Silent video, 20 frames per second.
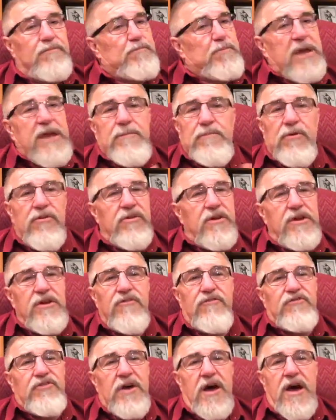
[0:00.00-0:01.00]
people that
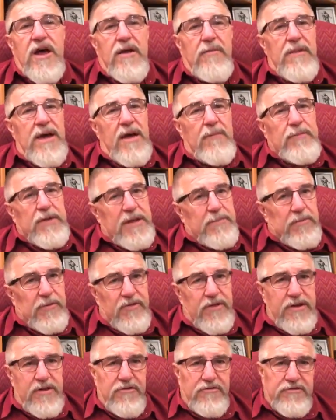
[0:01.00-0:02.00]
you've thought about, people
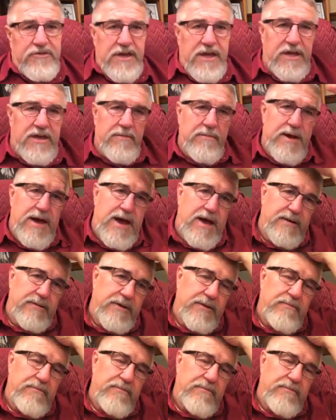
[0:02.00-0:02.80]
that you think about